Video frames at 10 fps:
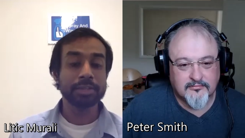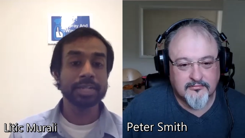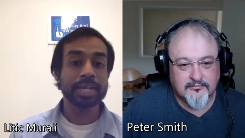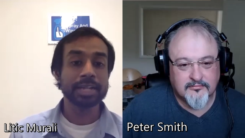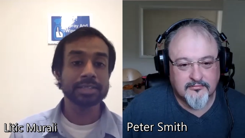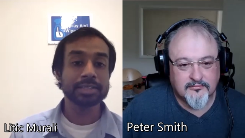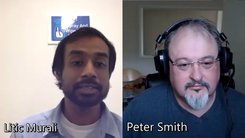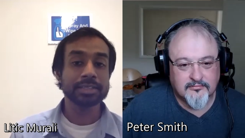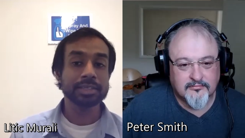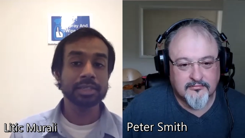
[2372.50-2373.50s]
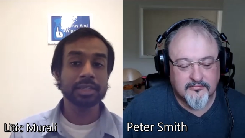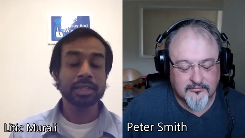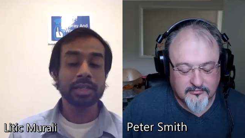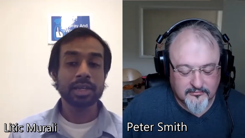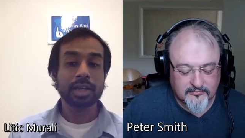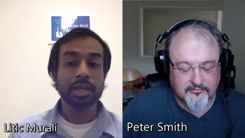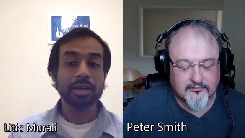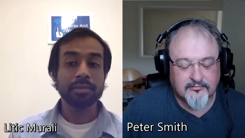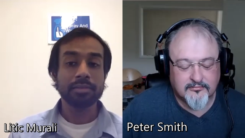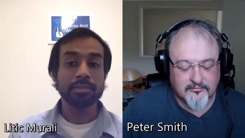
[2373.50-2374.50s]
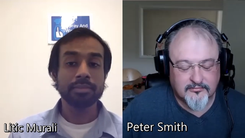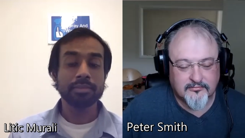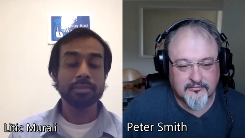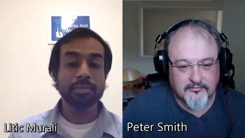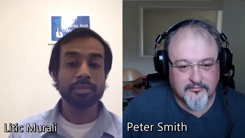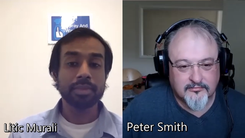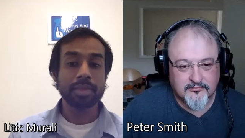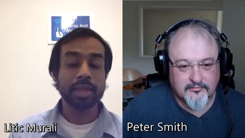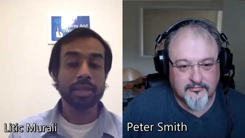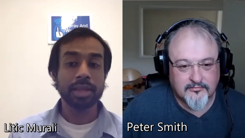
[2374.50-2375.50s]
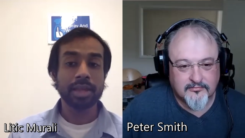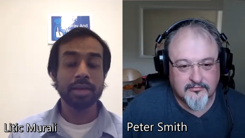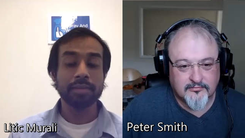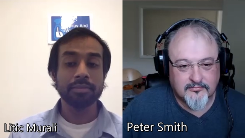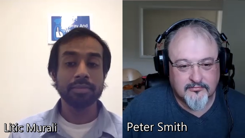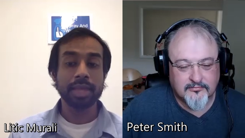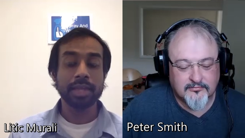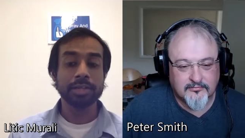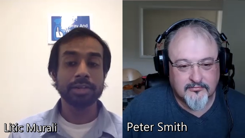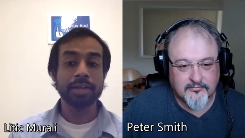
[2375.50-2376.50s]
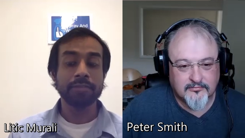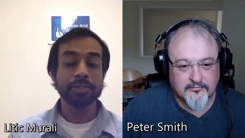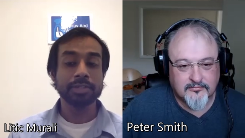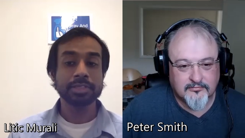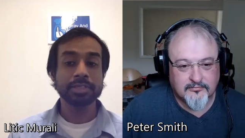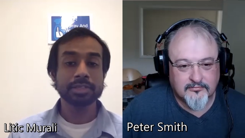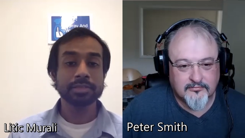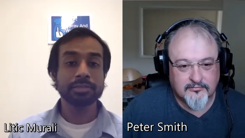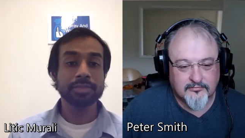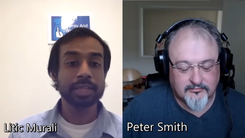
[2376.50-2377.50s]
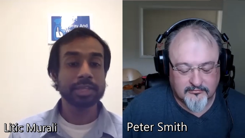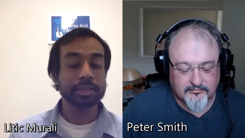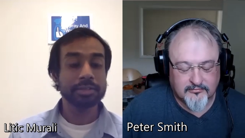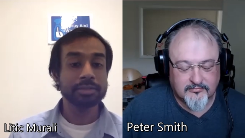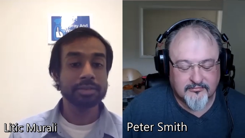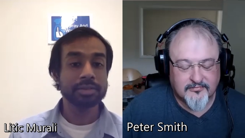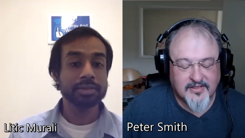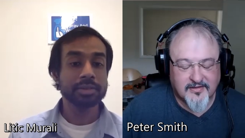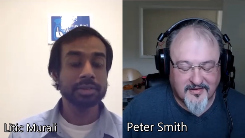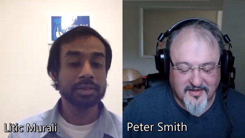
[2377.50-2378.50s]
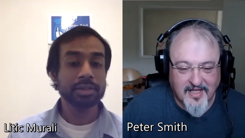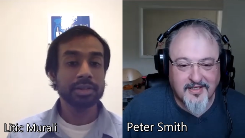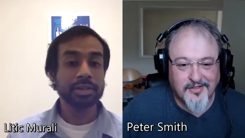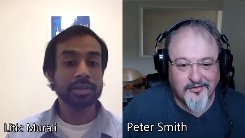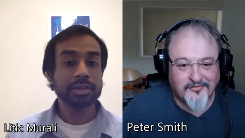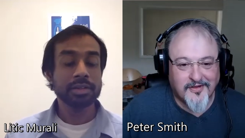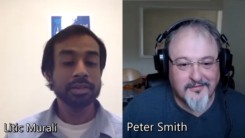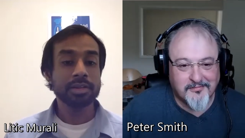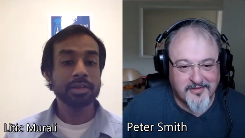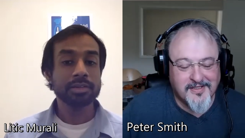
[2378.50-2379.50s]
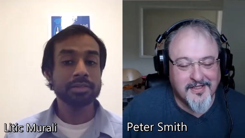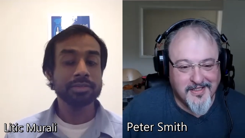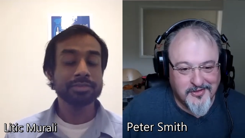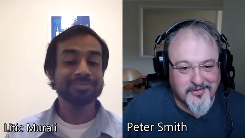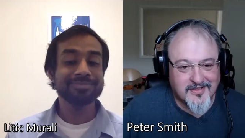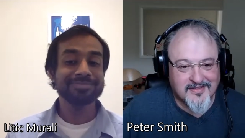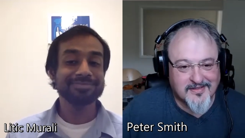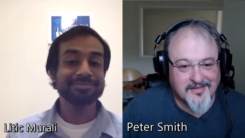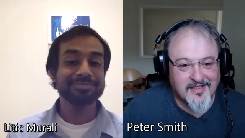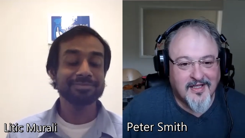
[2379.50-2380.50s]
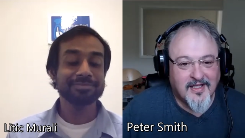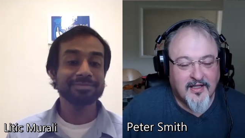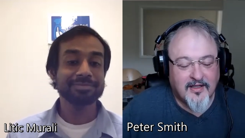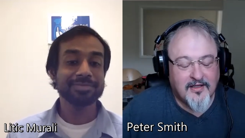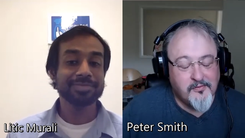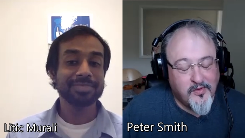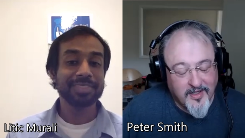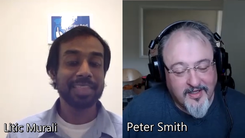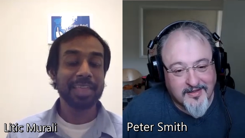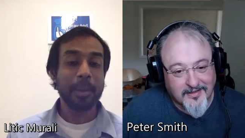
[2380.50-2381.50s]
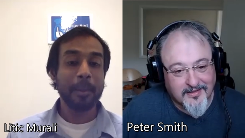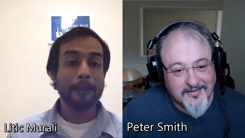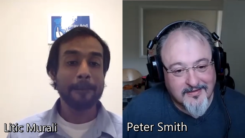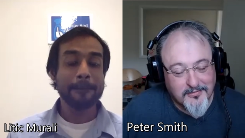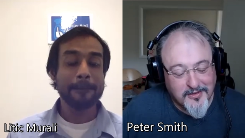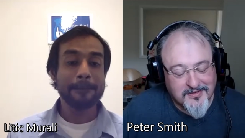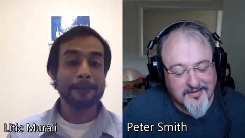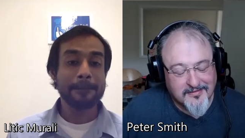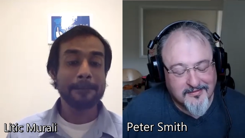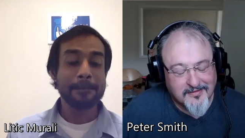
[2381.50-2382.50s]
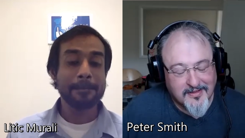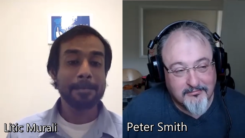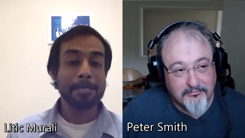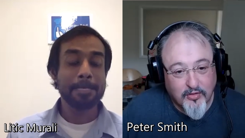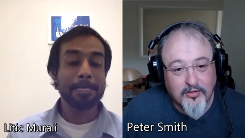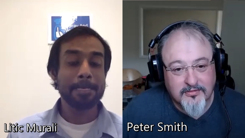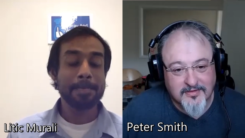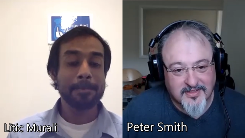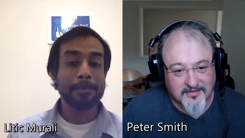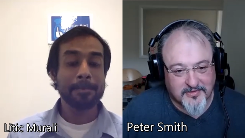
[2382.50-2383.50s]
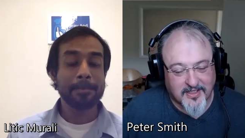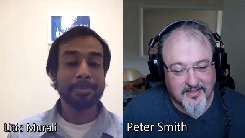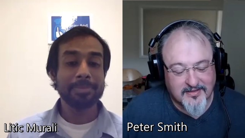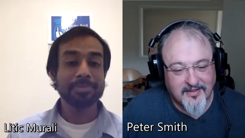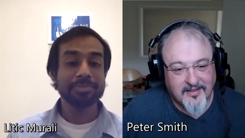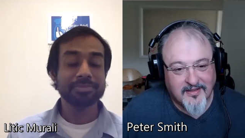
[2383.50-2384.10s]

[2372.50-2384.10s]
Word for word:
Speaker 1: taxes um, in, um, in your efforts. Thank you.
Speaker 2: And thank you for being interested in what I think is the most important subject